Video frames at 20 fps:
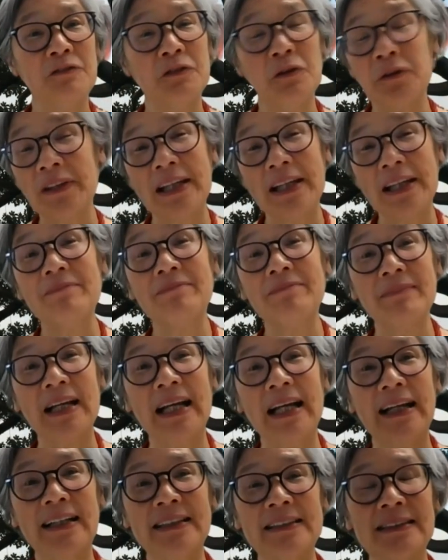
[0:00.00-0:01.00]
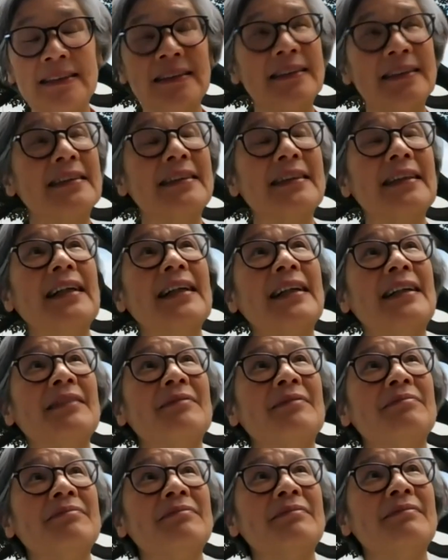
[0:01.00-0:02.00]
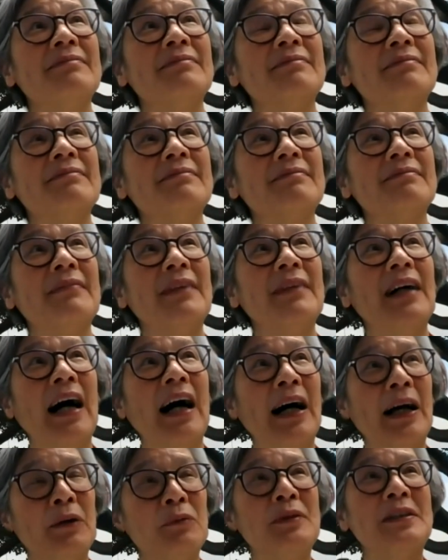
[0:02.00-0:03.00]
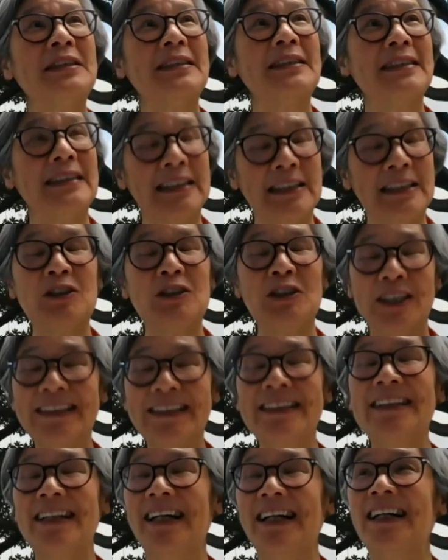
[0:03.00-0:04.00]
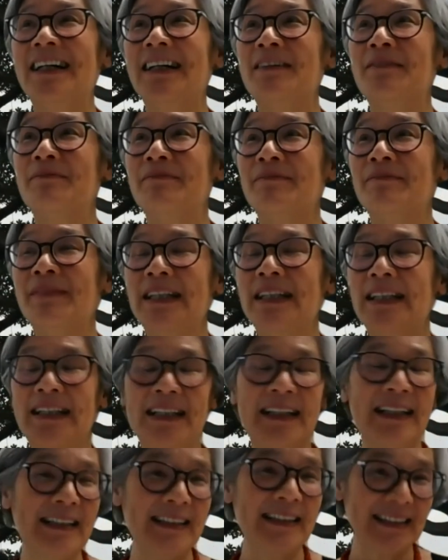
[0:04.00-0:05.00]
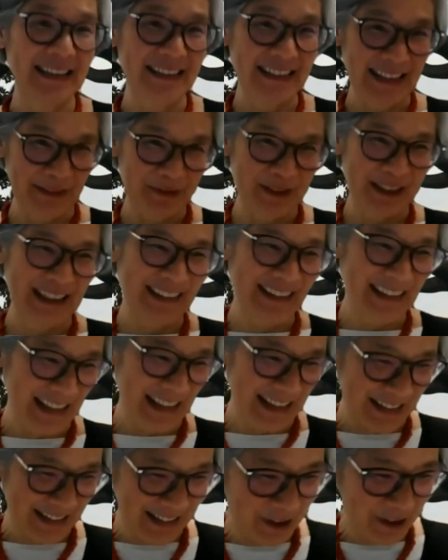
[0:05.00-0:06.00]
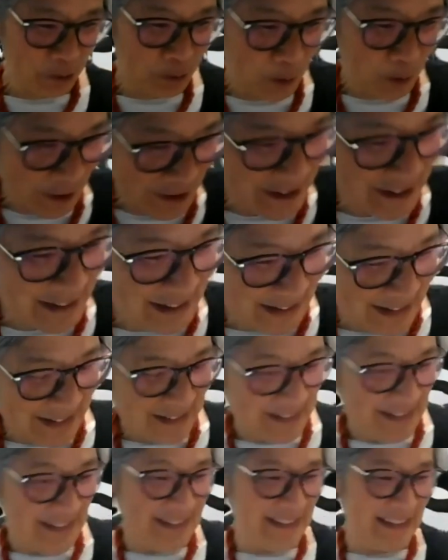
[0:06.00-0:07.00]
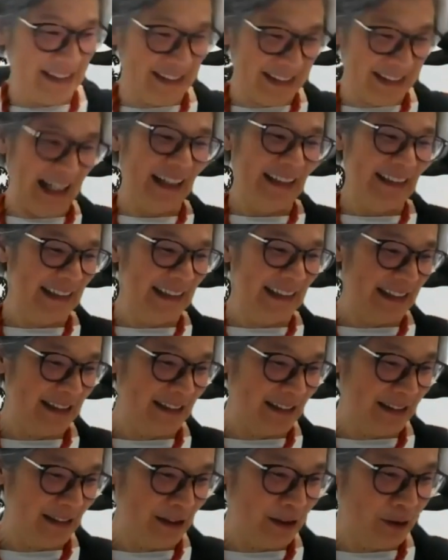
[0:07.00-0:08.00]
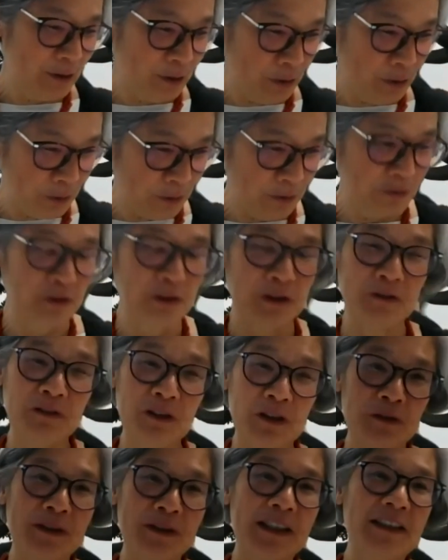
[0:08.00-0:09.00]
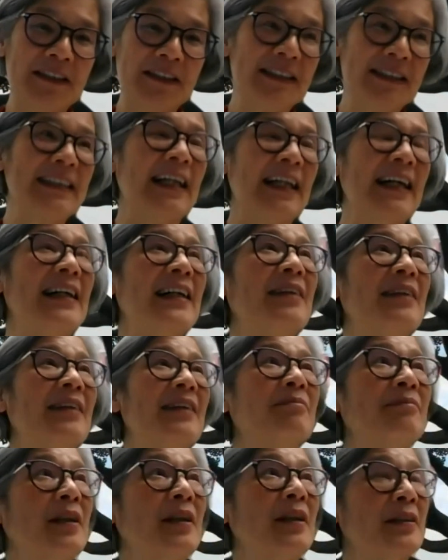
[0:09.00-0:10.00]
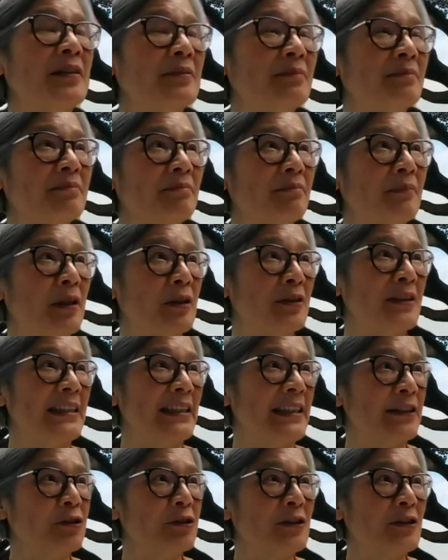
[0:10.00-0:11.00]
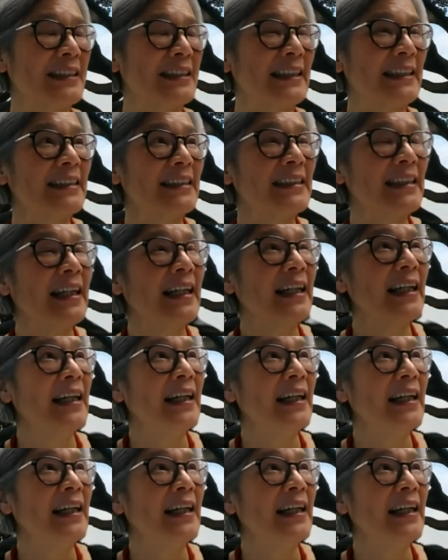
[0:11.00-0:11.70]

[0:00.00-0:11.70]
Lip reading: for them. And I was teaching the subject that Ros designed and taught for a few years on multi-literacies